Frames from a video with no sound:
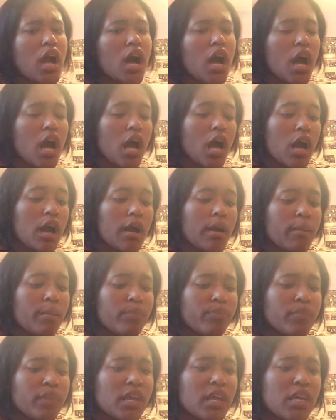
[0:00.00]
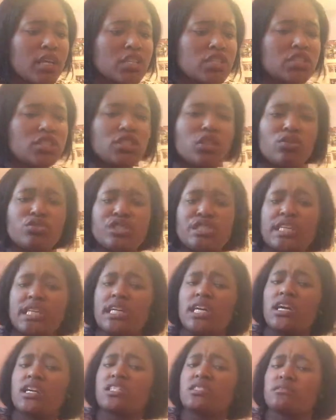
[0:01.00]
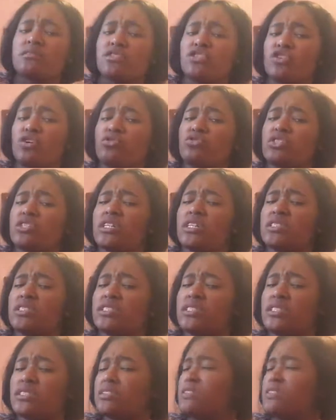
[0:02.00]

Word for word: um, so she gives so she